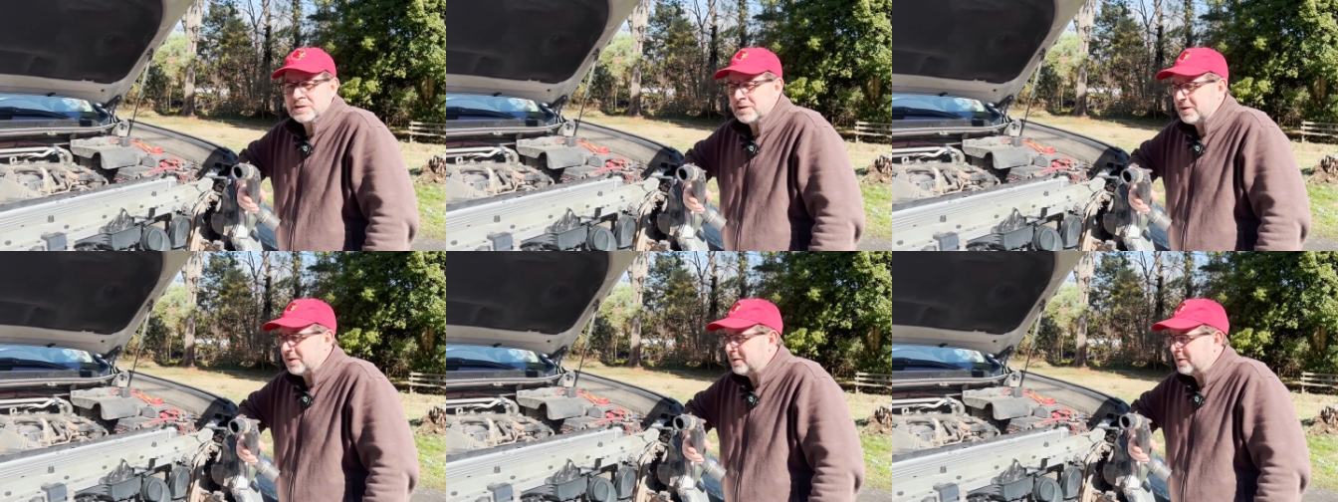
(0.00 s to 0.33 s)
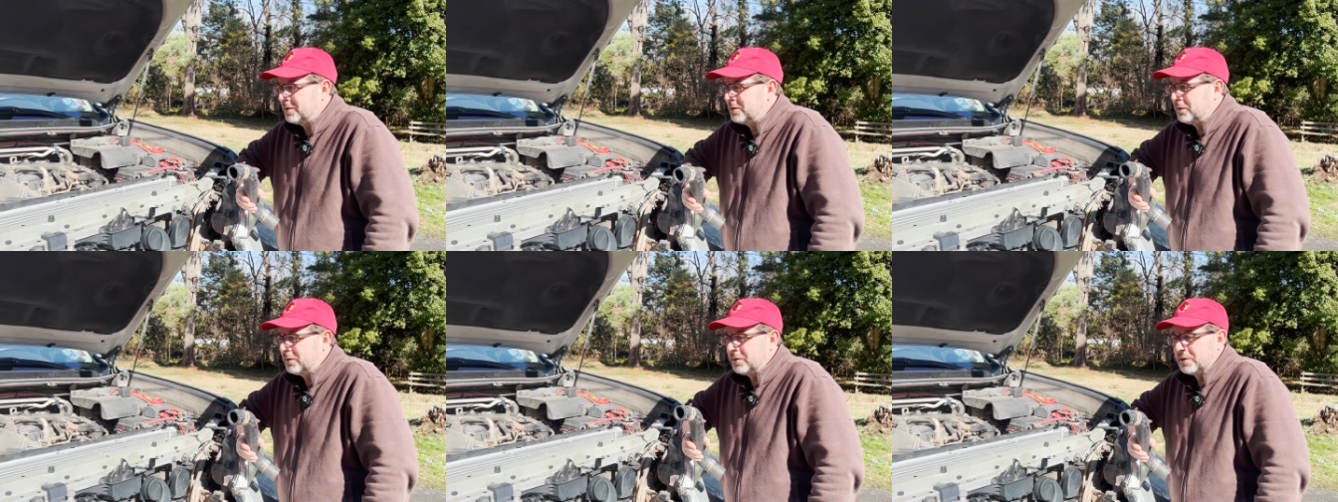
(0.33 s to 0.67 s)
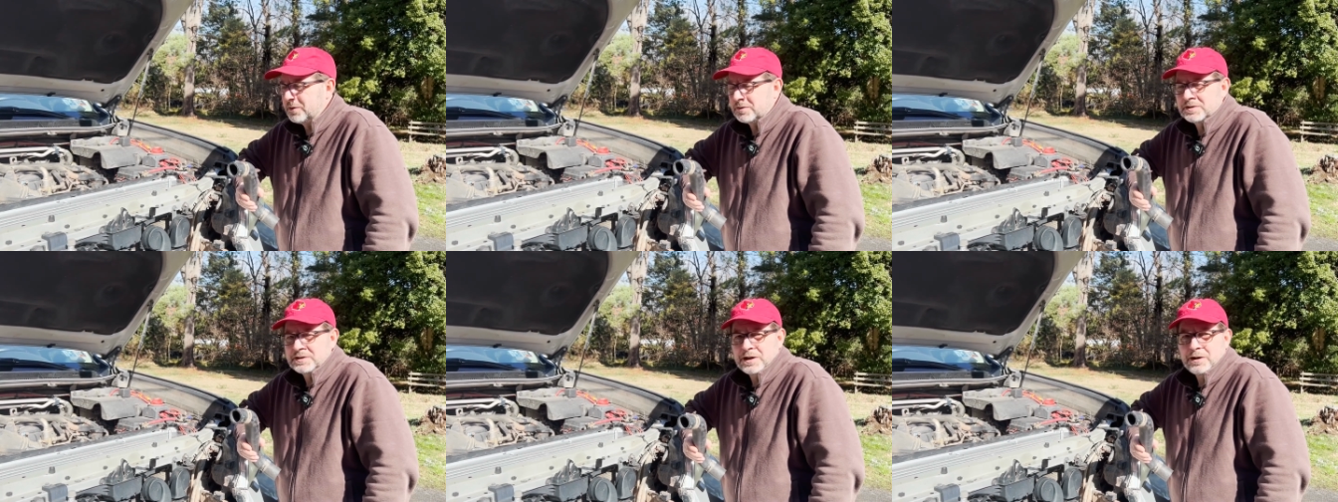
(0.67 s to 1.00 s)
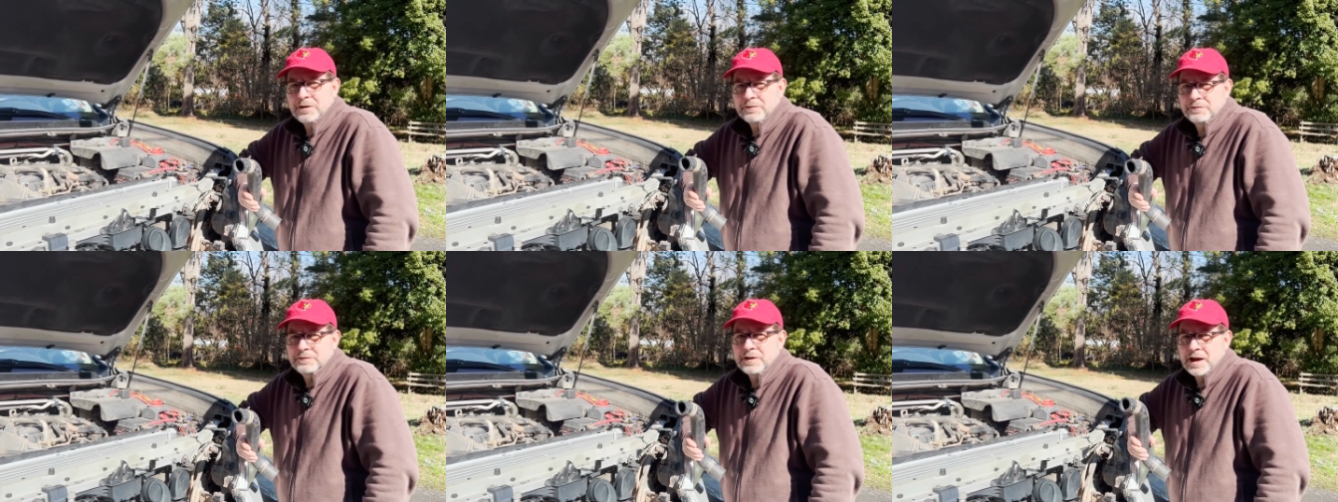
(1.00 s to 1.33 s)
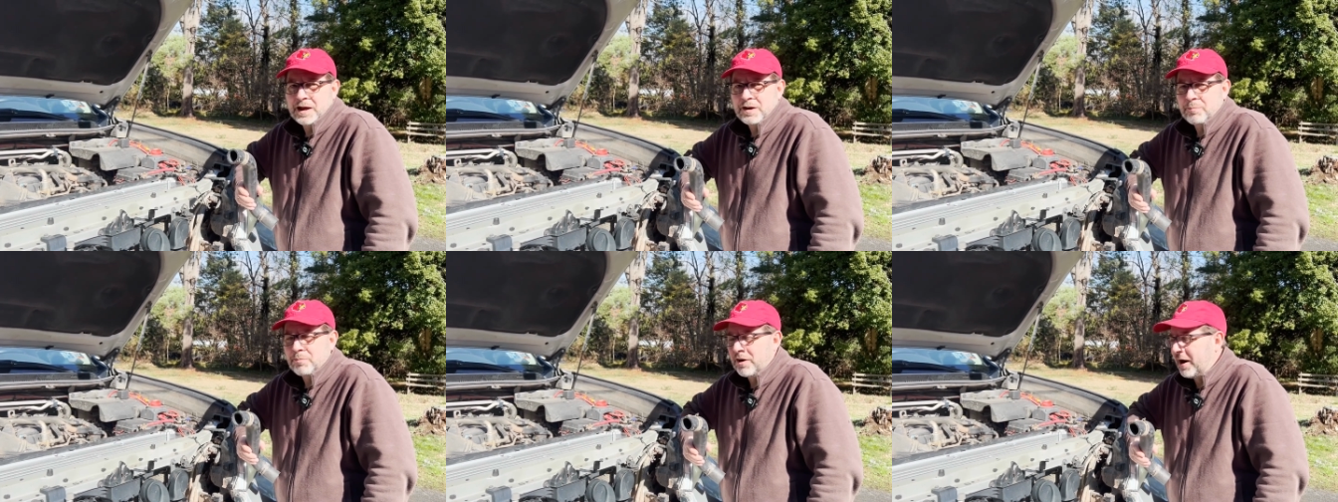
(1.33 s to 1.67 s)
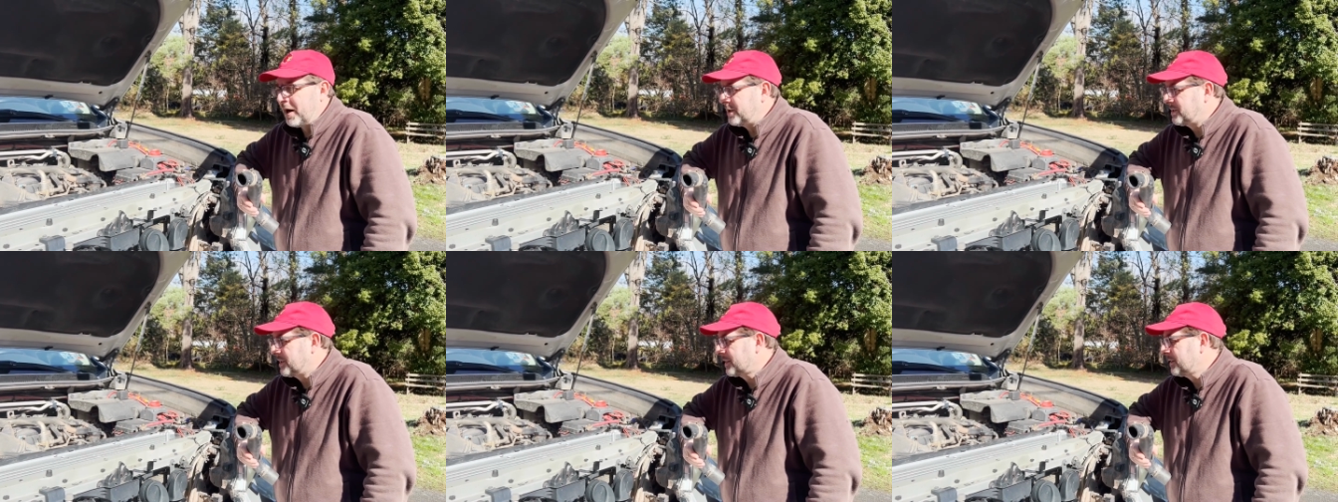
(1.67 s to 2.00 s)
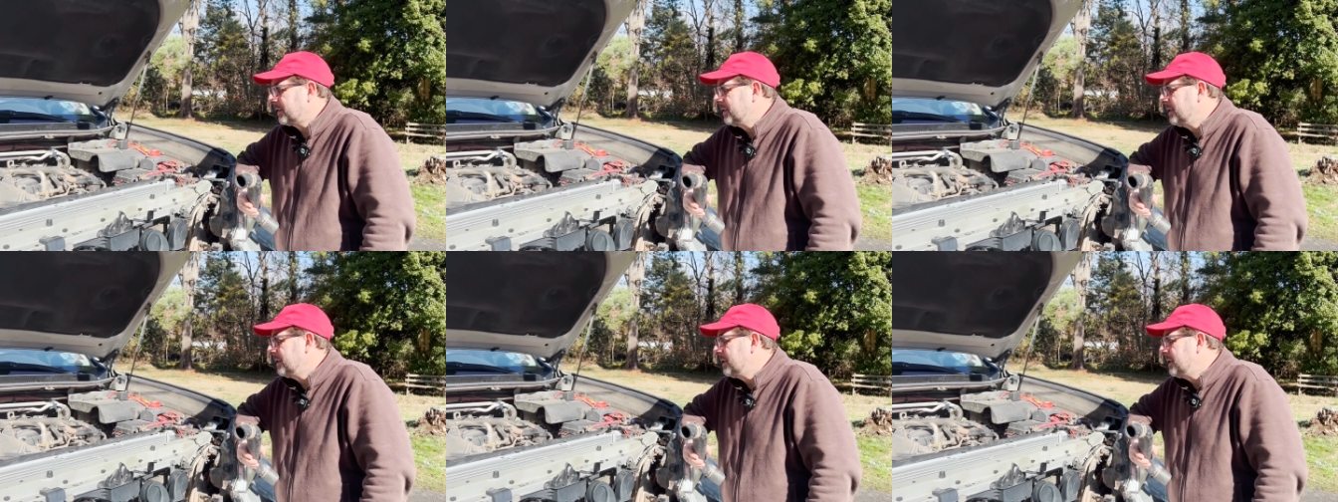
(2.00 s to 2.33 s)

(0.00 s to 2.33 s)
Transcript: a do-it-yourself kind of project.